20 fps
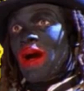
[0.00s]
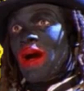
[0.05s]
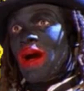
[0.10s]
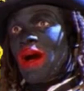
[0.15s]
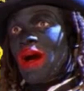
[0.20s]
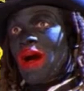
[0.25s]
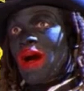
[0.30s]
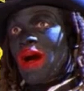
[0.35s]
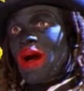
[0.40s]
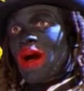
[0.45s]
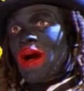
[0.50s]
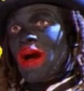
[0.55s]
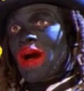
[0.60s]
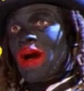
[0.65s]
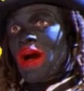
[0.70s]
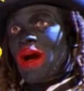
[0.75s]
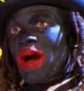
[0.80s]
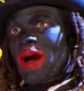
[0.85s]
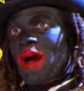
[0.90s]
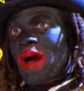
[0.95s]

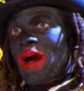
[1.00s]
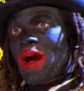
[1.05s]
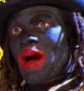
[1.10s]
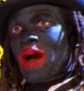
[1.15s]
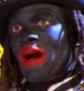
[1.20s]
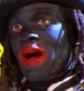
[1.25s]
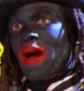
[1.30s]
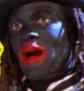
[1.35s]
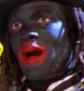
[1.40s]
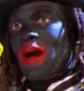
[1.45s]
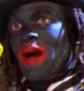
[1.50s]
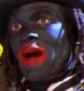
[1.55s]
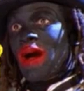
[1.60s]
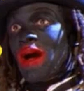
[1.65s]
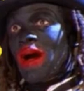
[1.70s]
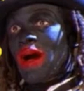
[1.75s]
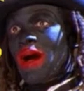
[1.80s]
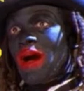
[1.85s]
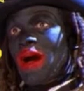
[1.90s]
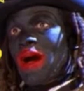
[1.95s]

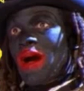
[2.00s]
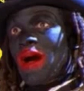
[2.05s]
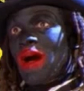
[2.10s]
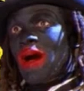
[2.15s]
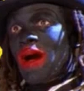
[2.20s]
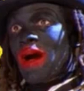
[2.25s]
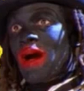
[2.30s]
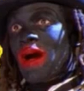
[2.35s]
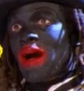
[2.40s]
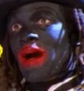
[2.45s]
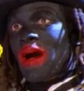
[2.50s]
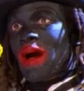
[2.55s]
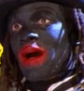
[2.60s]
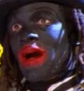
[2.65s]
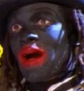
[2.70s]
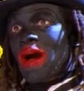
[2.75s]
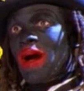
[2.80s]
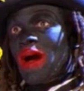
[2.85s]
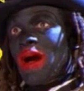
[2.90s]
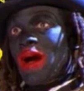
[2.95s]

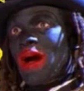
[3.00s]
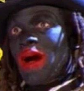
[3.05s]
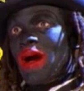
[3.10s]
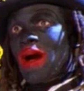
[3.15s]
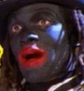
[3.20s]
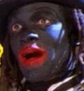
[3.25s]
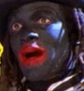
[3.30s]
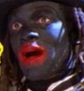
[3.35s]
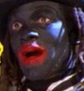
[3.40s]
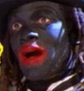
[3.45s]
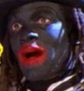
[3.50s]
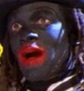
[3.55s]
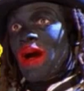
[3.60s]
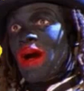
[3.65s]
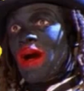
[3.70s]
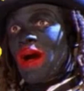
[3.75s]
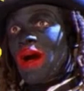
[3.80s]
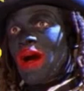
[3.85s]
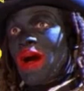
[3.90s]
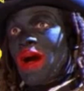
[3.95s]

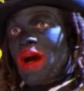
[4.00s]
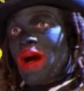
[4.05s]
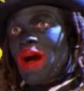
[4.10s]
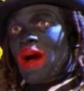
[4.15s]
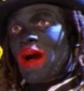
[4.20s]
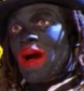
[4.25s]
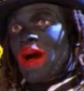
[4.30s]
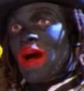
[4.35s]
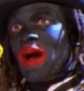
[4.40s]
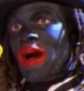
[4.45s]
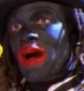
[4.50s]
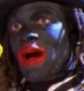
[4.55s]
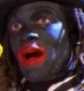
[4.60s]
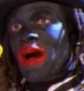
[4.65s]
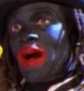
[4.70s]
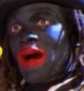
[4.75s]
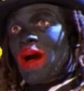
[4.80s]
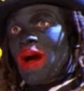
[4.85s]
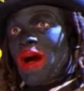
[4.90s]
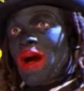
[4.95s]

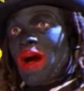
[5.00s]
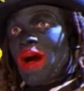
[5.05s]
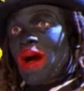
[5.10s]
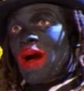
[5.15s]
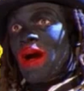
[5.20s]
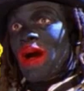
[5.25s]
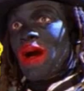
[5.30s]
[no speech]